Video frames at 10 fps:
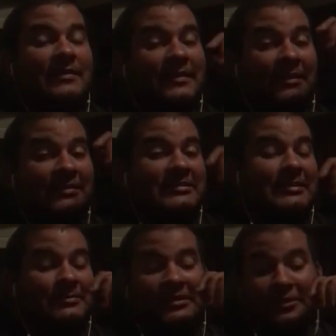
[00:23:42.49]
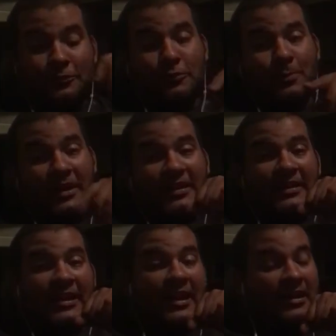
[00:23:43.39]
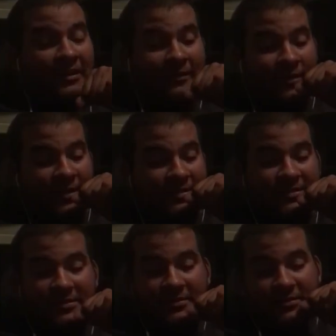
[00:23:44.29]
now it's up to you to pay the IRS.